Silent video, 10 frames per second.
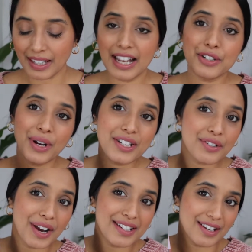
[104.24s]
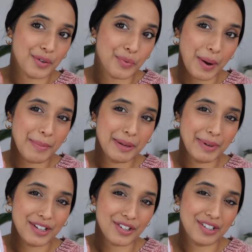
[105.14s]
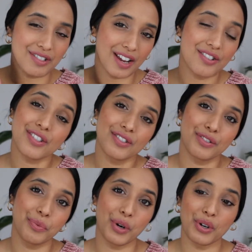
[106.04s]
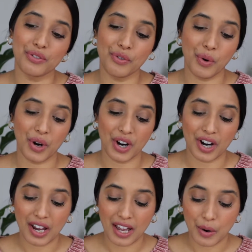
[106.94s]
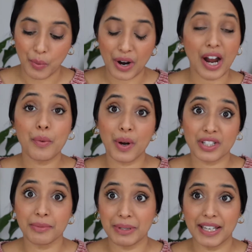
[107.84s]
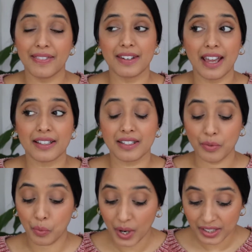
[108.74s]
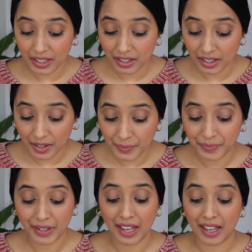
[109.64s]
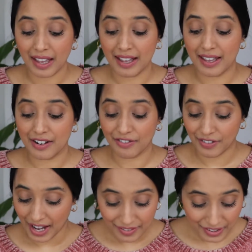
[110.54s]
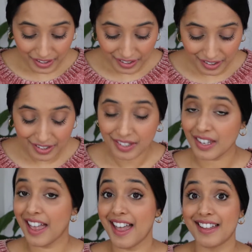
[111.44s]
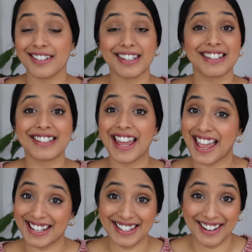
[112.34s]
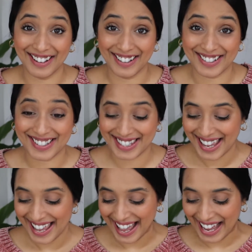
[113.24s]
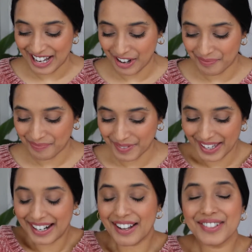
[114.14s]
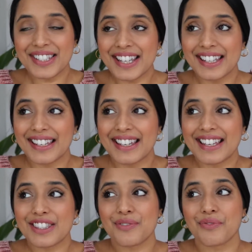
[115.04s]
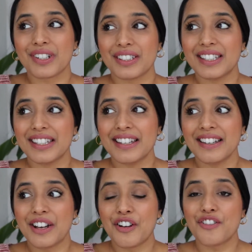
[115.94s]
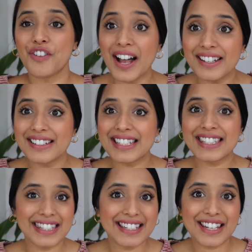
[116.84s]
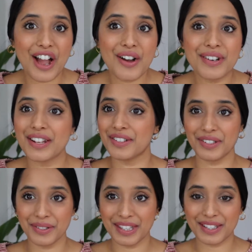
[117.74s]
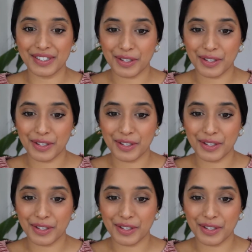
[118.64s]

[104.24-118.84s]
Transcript: I tried to write down what my major intentions were for where I want to be in the next one year, in five years, and in 10 years. Um, and I have to say, it's really fun to sit down and do this.